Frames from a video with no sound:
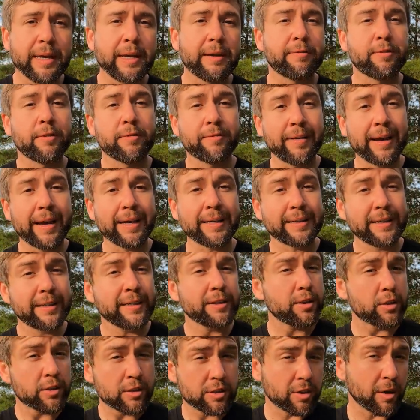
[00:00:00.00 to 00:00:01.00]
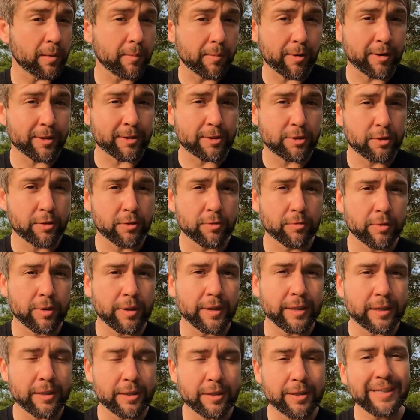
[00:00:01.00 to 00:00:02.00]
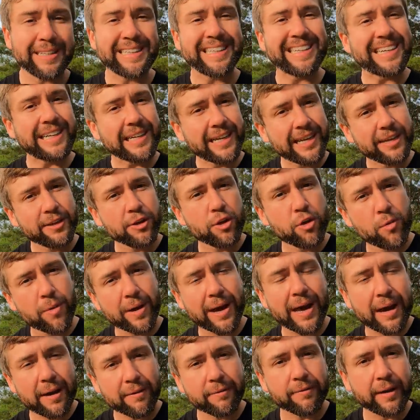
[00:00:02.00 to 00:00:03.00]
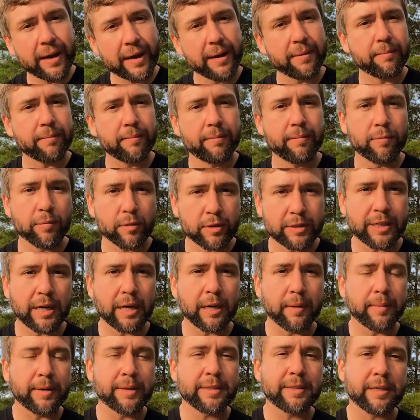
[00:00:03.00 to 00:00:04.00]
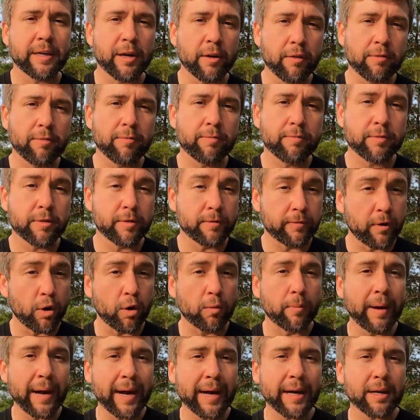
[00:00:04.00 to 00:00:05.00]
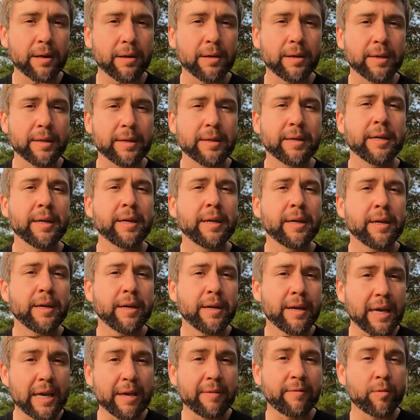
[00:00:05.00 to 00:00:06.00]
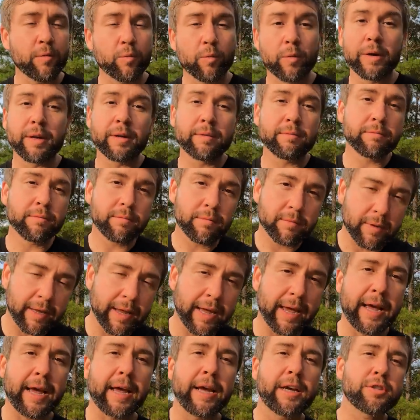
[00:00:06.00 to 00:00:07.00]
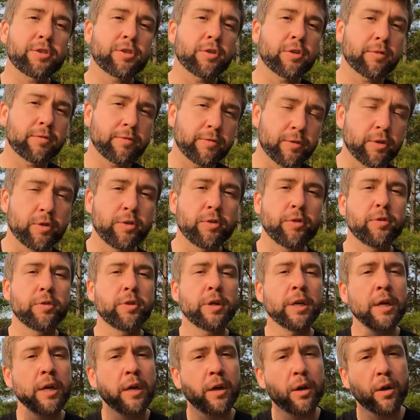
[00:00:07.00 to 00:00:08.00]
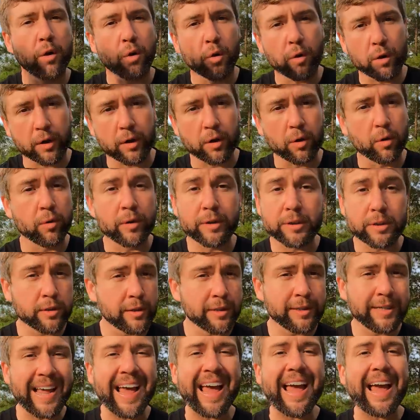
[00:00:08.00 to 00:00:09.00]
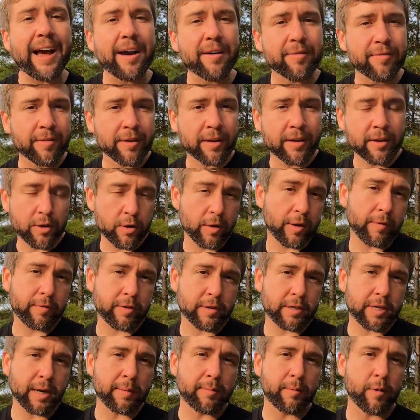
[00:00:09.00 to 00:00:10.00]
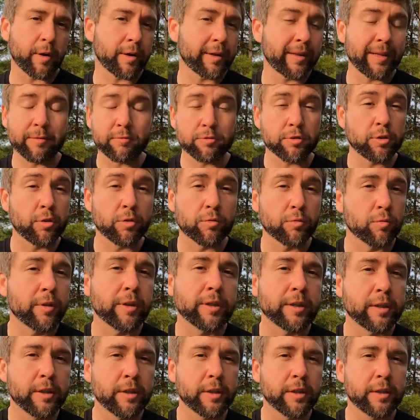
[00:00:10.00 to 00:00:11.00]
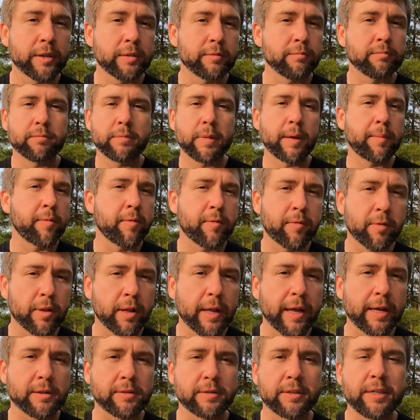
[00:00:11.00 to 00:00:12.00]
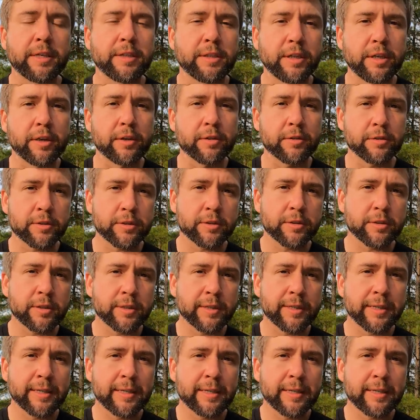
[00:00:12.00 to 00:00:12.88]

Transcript: If the fact is the stock market's doing really good, then again, you have that retirement to fall back on, even when cash or food or gold is good to have. You have the stock market that was doing really good maybe for the last 10 years.